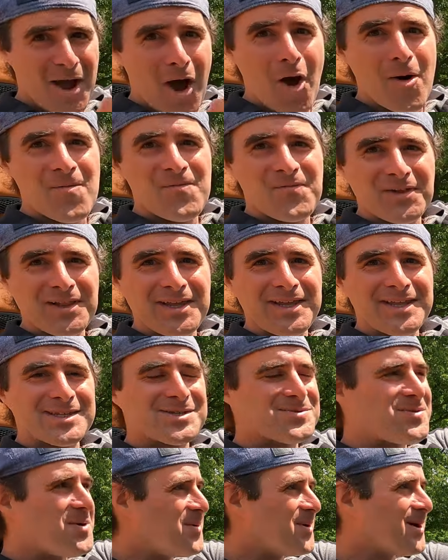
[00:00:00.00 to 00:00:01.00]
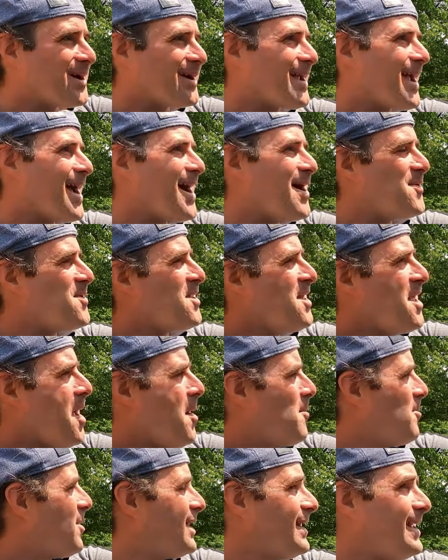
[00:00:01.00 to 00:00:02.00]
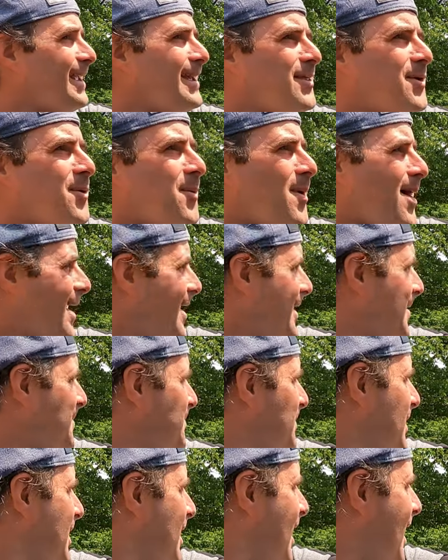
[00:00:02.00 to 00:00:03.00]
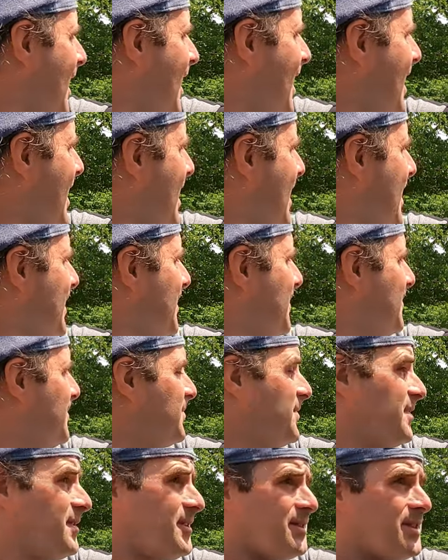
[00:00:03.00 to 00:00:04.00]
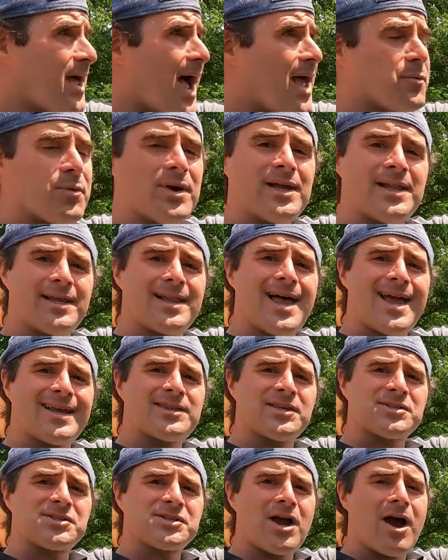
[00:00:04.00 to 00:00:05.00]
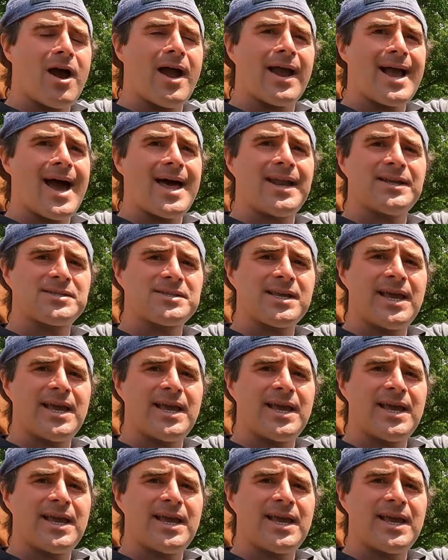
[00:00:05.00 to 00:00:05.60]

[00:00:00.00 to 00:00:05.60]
hopefully this will work out. But either way, I really like this car. I gotta